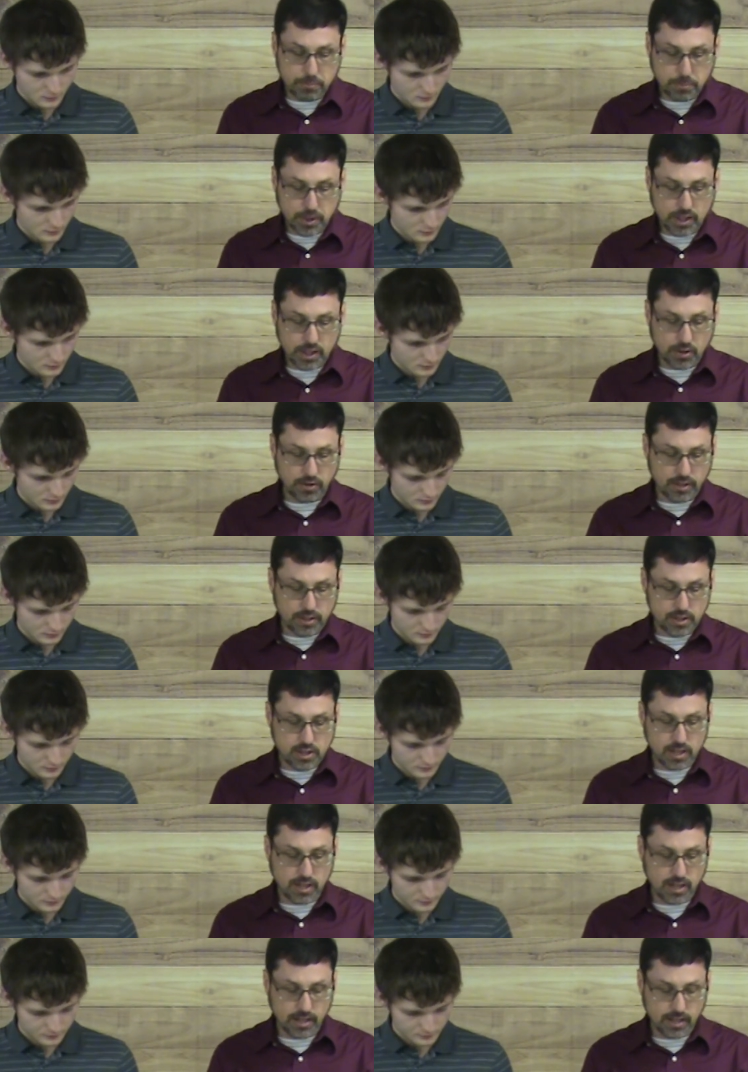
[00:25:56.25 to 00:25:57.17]
Speaker 1: of Peter and
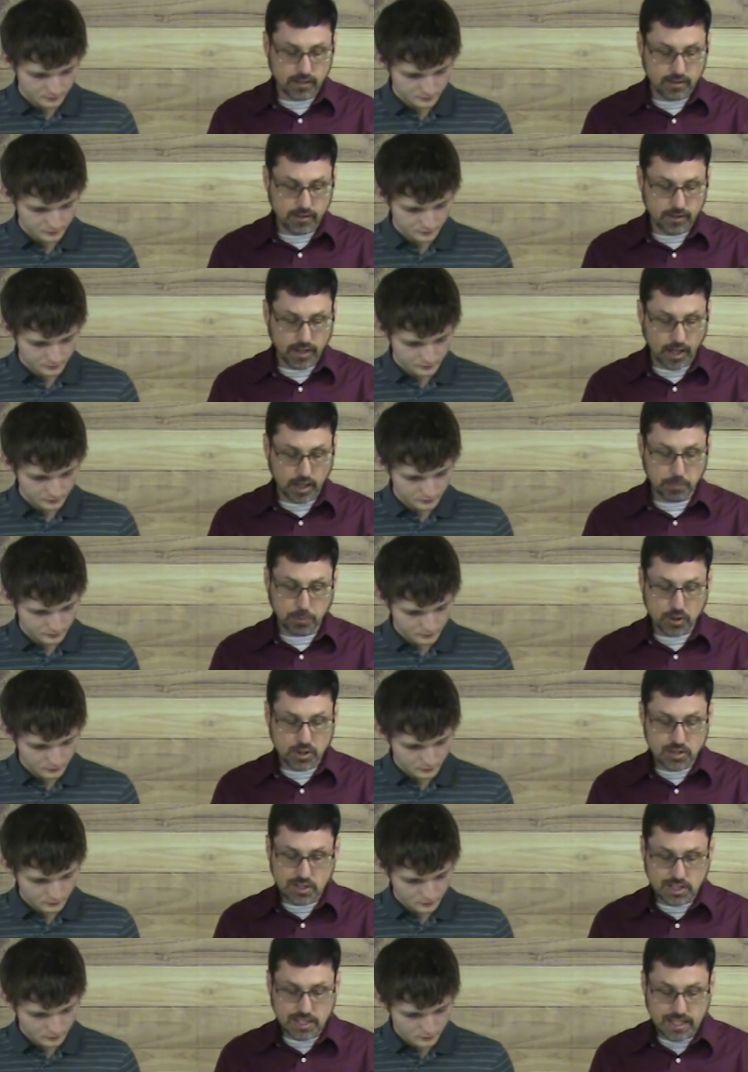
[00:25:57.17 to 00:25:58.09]
John, and
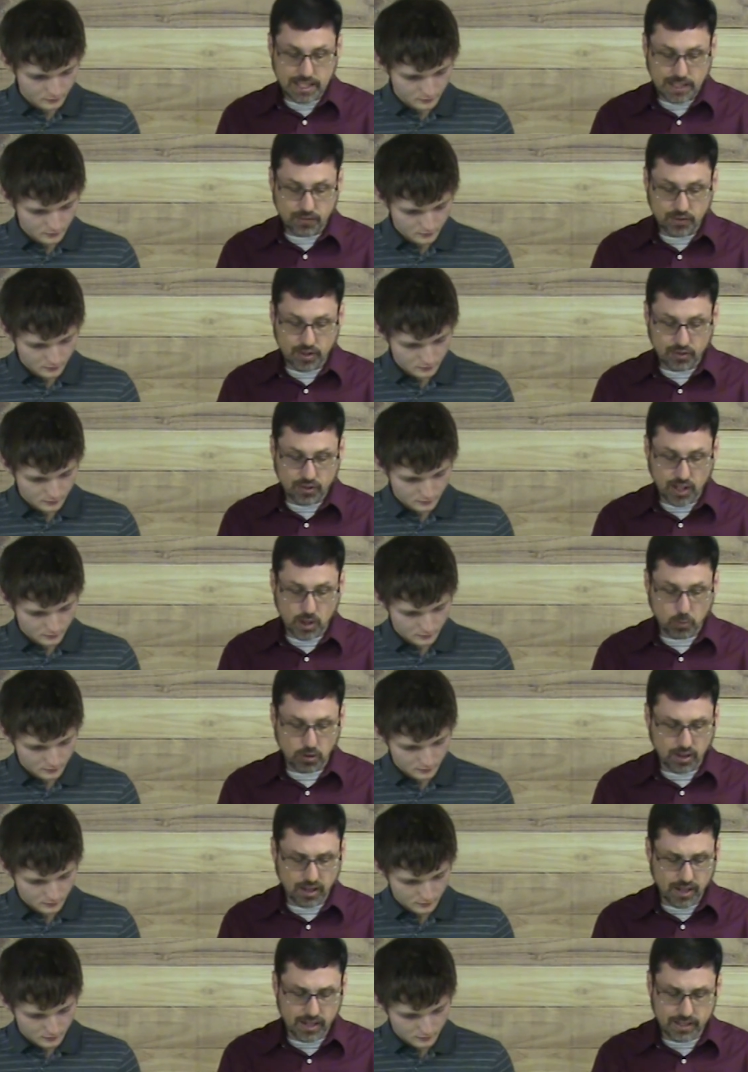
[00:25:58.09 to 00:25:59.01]
perceived that they
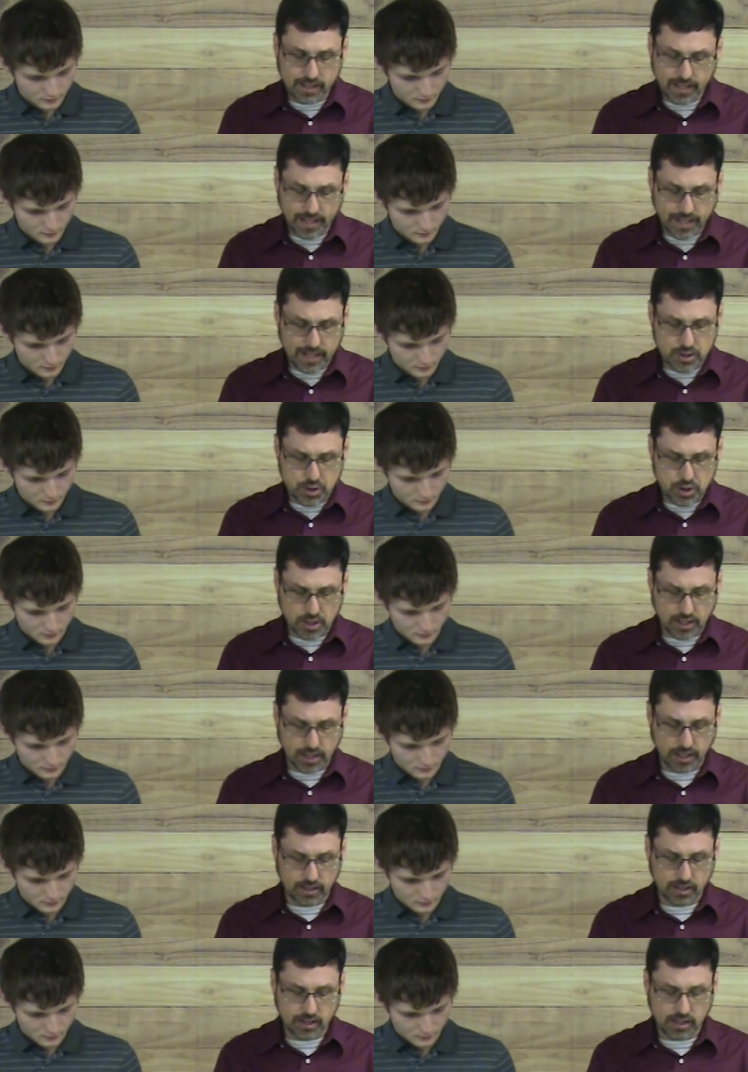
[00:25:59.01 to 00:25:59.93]
were
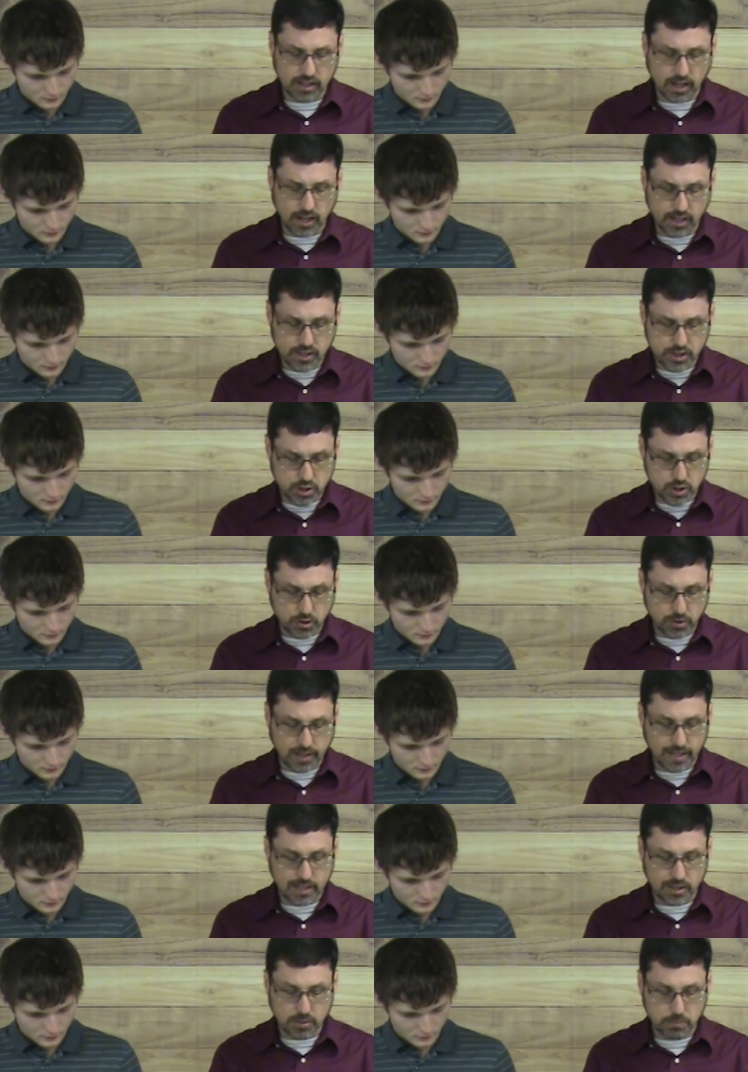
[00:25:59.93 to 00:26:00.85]
uneducated and
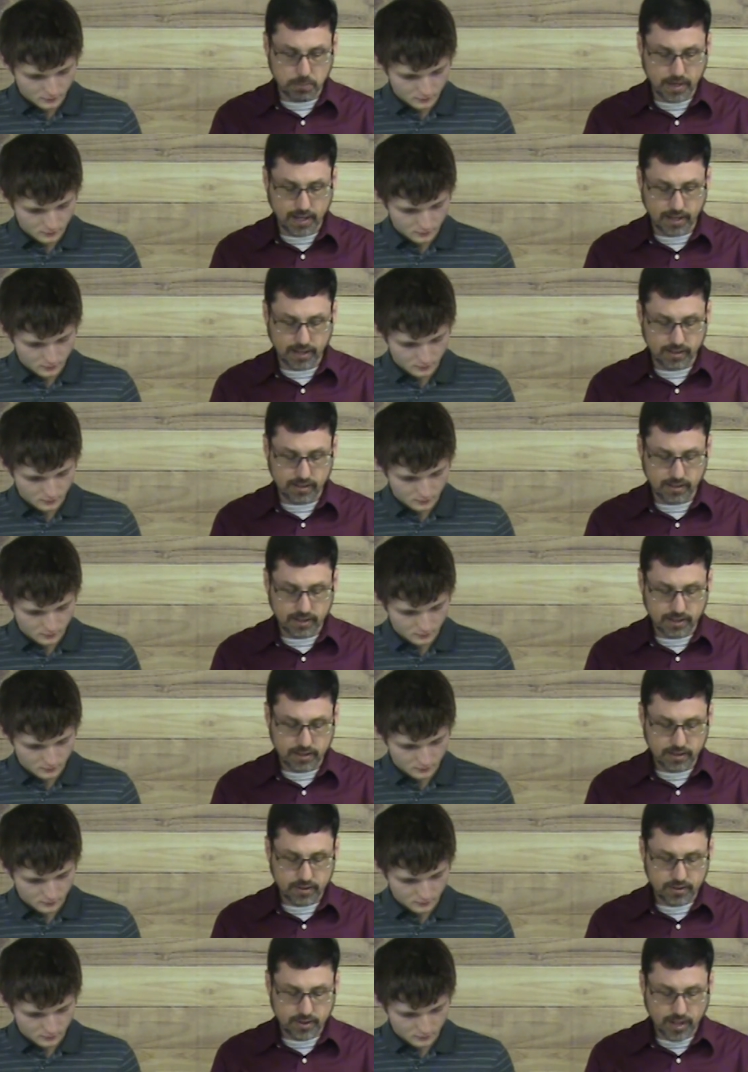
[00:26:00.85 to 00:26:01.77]
untrained men,
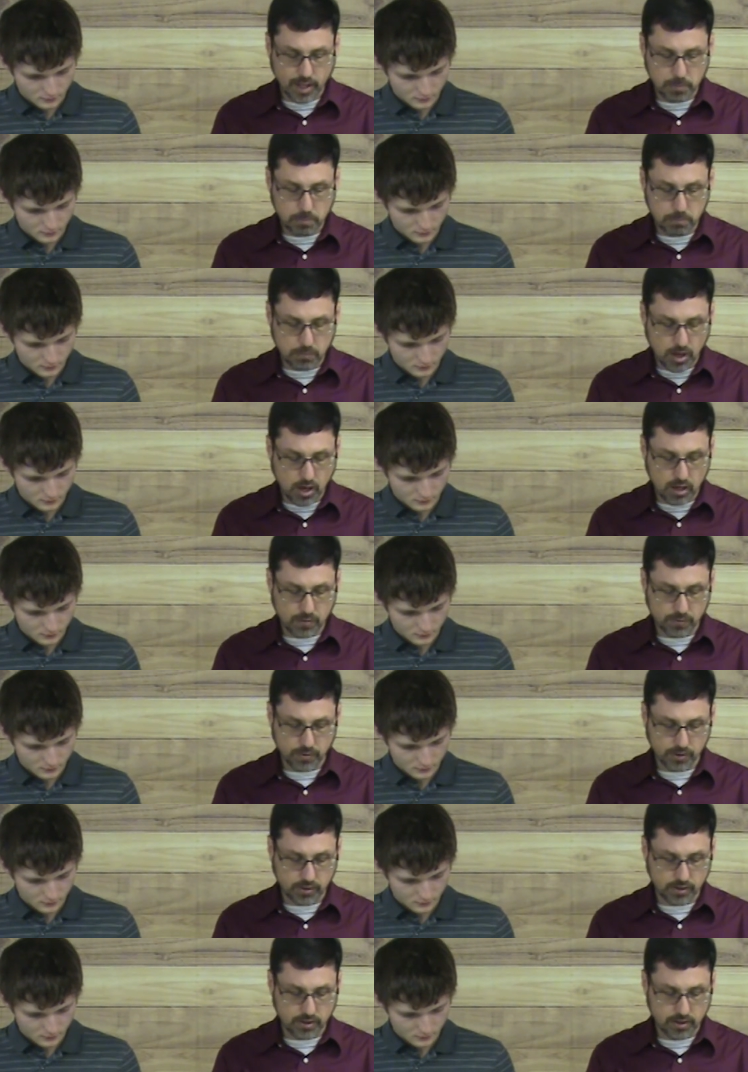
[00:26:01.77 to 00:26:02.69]
they
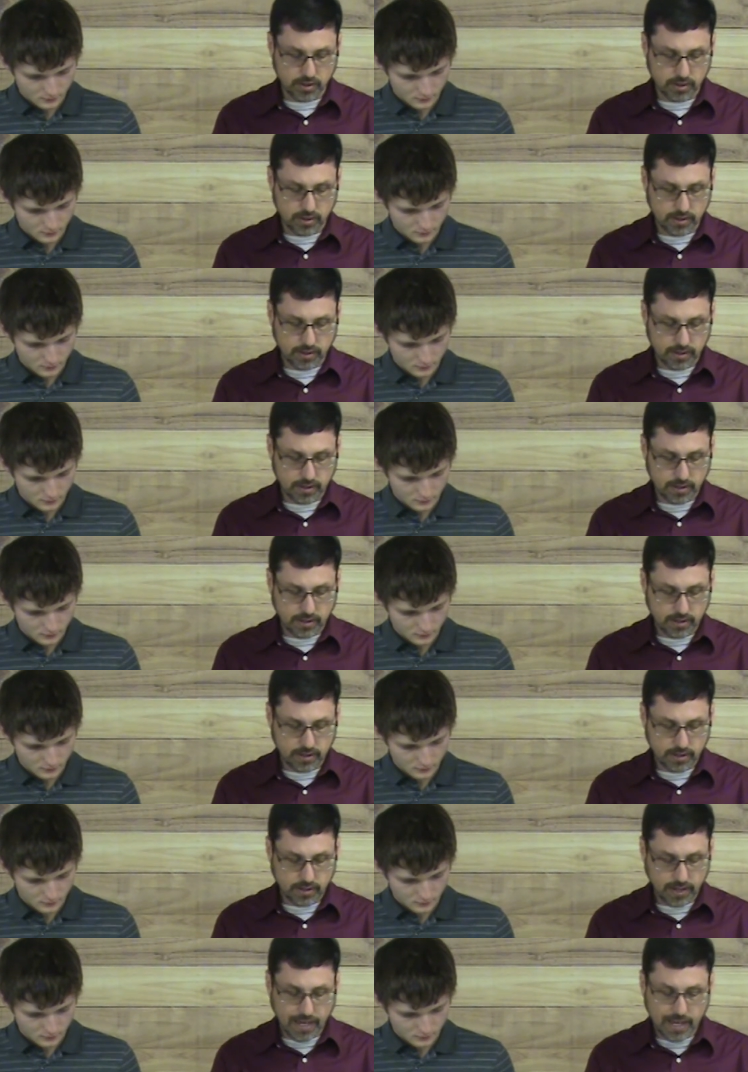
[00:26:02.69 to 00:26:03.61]
marveled.
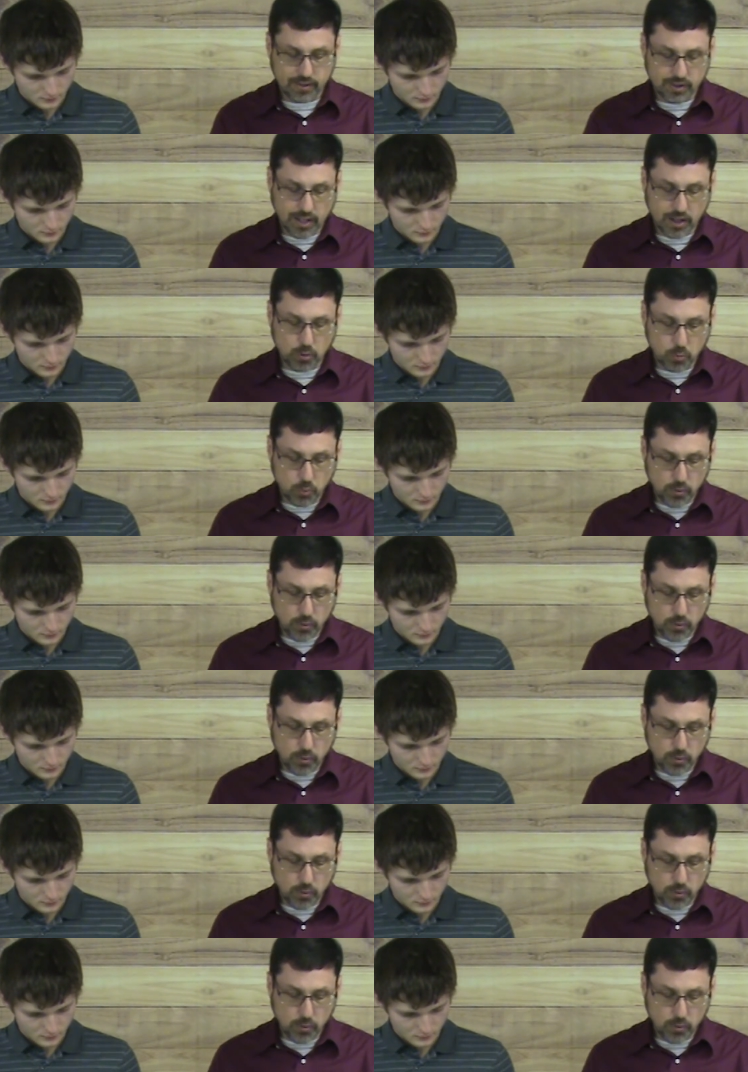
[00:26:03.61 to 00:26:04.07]
And they